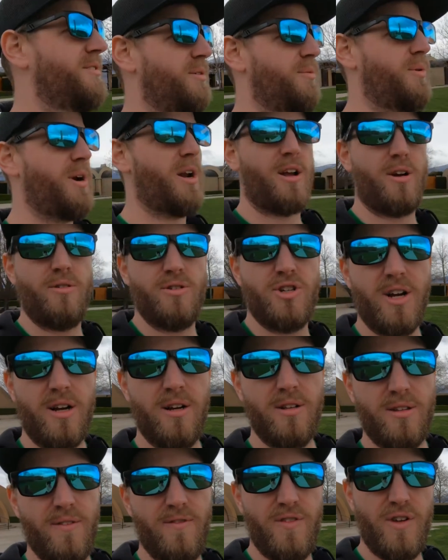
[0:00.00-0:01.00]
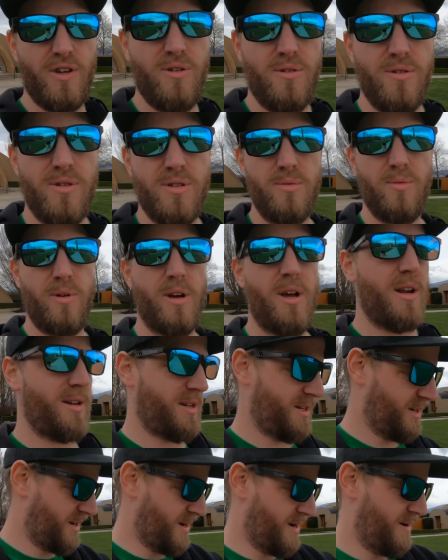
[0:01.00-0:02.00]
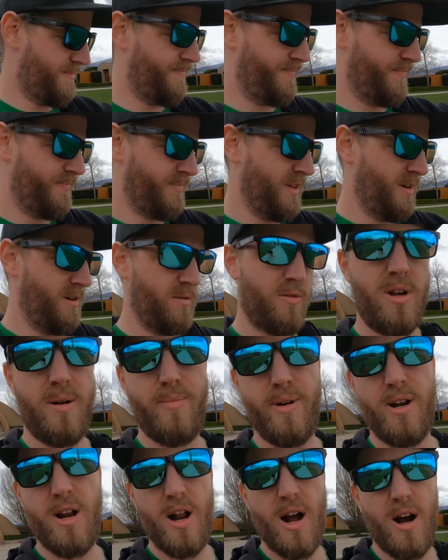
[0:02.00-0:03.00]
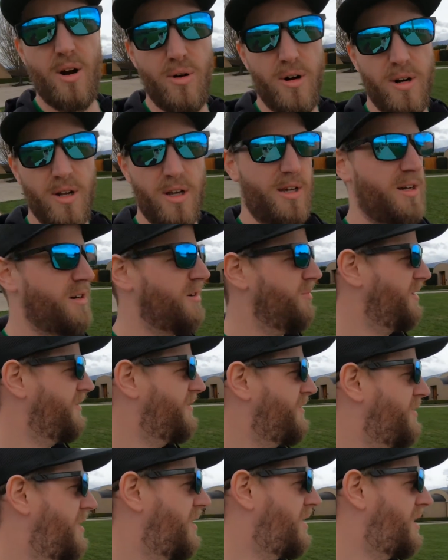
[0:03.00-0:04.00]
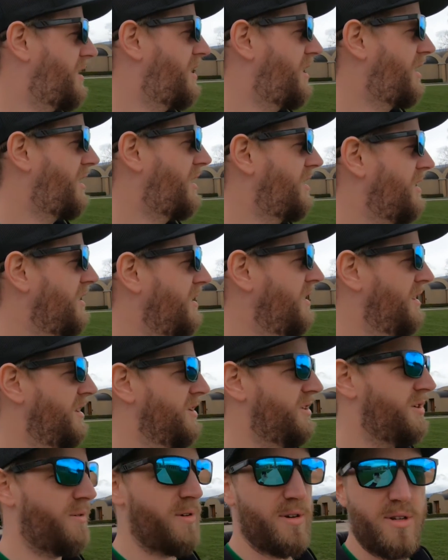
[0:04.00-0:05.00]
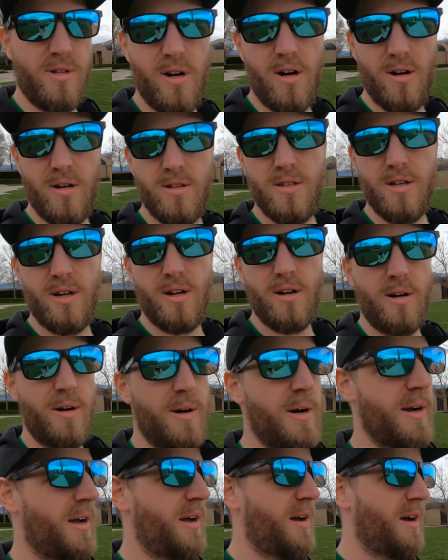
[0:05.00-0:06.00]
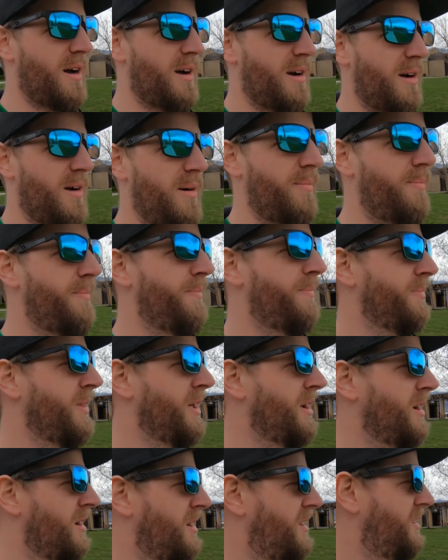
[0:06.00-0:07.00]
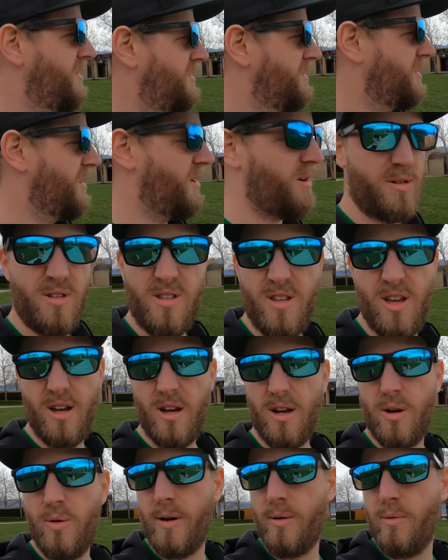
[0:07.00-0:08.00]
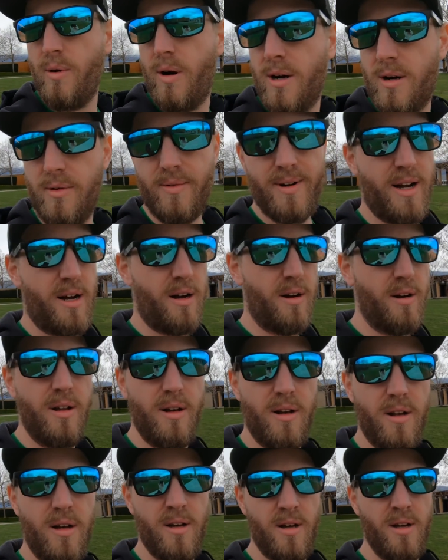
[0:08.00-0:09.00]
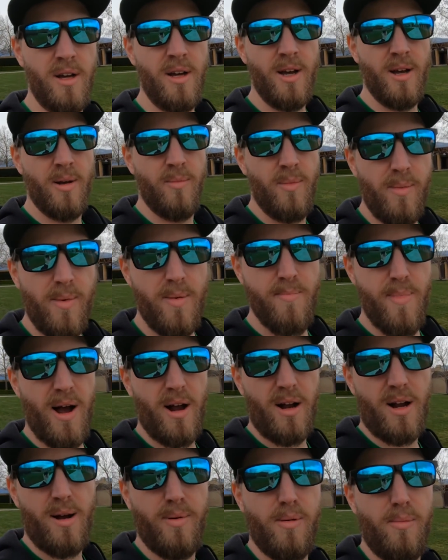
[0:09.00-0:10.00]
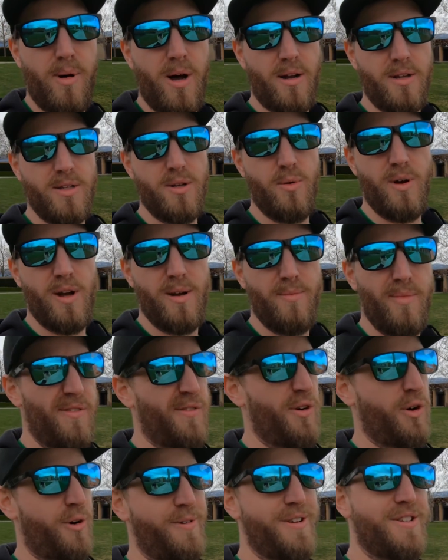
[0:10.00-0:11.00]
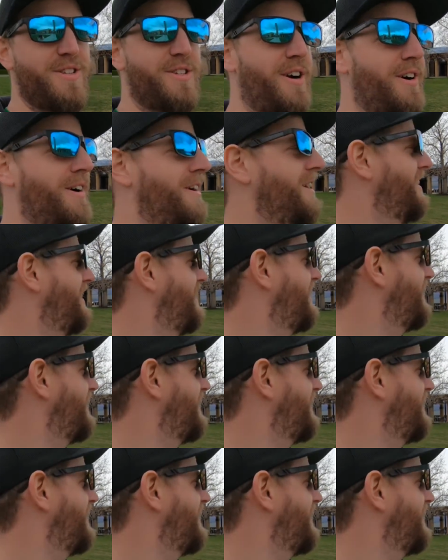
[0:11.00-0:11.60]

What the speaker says: So we're gonna go check out the views. We got about an hour to kill before our tour starts here. Just gonna take a quick walk around and maybe buy a couple bottles of wine before we start.